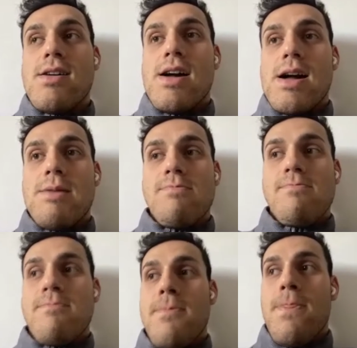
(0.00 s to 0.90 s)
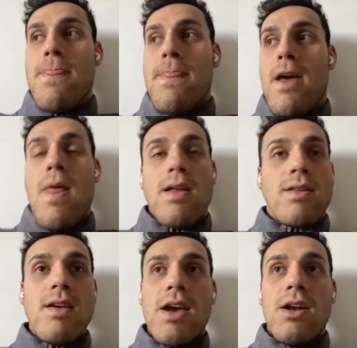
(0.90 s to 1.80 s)
And
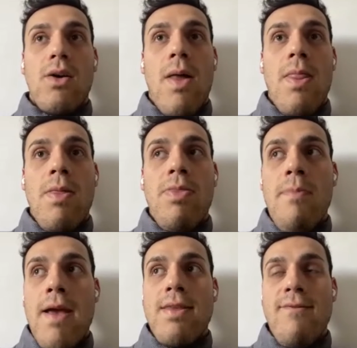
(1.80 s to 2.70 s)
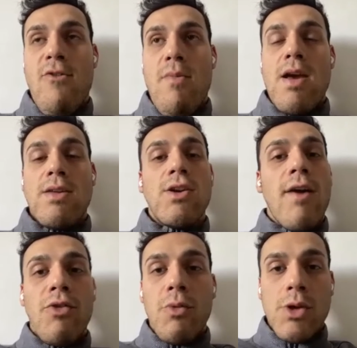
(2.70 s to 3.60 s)
that's it, And the main thing for me is you
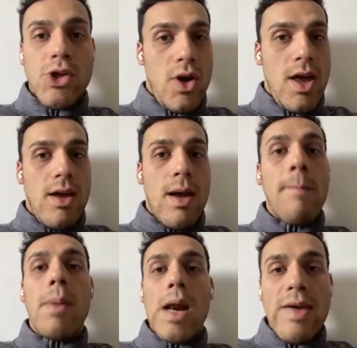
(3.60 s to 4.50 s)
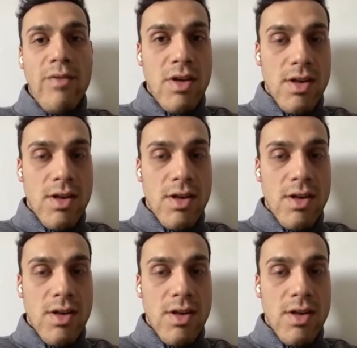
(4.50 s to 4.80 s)
have to enjoy it and believe in